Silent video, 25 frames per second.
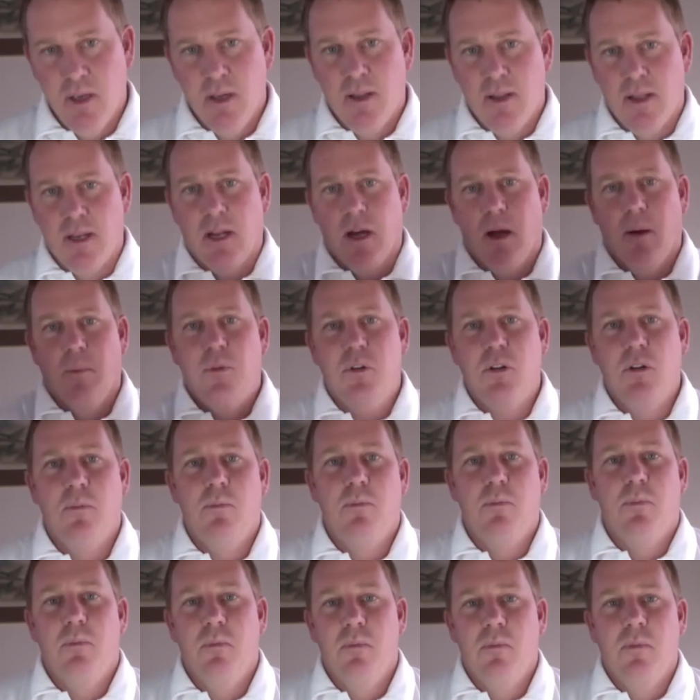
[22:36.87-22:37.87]
that helped
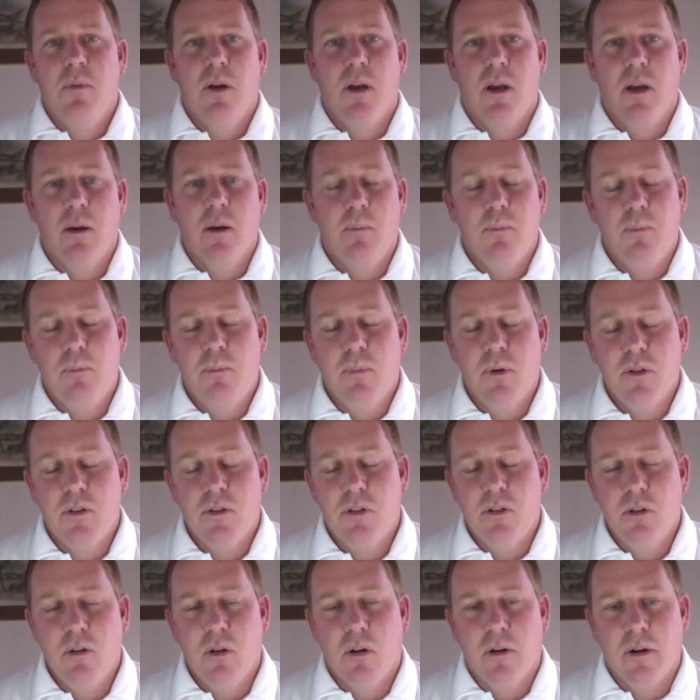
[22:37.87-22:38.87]
you
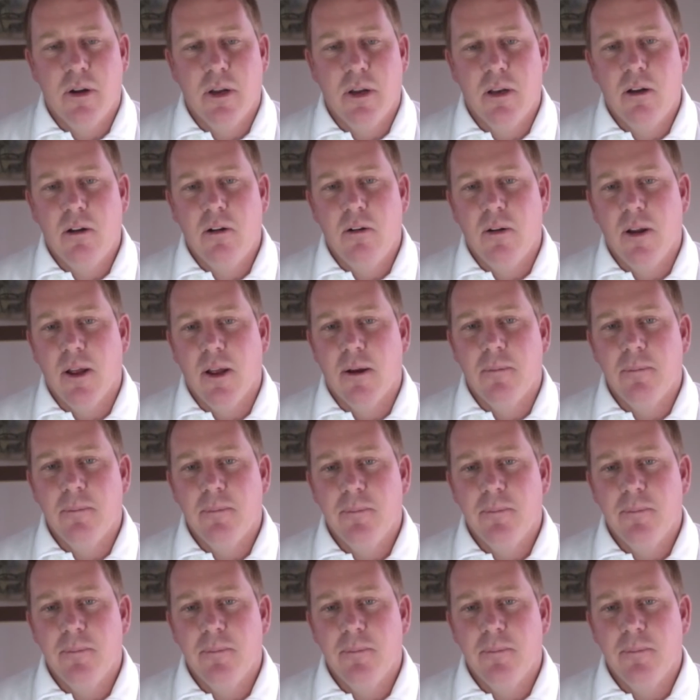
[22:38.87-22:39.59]
pursue your cricket career?